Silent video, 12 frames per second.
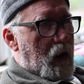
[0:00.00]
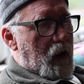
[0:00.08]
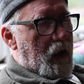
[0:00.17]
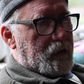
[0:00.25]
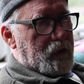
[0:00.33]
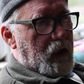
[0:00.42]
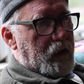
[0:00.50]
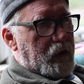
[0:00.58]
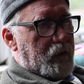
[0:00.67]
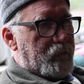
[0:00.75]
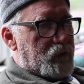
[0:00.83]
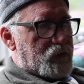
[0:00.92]
I like the
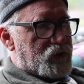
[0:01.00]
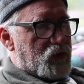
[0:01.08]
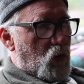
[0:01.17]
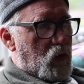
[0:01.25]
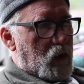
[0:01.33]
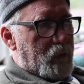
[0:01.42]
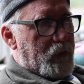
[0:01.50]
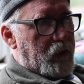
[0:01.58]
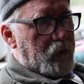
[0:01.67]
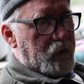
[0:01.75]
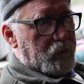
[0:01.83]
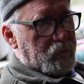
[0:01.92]
idea of just showing up
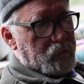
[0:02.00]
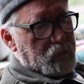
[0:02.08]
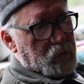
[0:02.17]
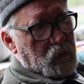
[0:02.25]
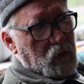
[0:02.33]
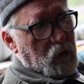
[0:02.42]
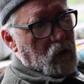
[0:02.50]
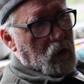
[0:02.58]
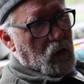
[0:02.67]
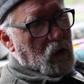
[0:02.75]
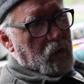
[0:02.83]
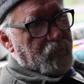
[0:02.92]
here and
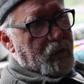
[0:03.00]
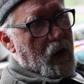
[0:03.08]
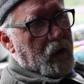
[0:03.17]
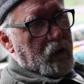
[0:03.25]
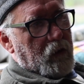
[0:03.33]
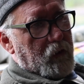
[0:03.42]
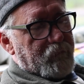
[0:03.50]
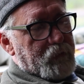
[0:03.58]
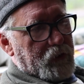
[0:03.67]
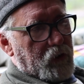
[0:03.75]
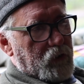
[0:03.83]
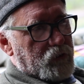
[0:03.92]
finding enough
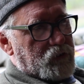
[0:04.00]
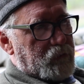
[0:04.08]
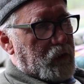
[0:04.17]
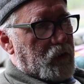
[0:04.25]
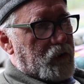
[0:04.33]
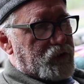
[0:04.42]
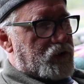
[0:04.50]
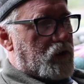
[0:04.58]
materials to build a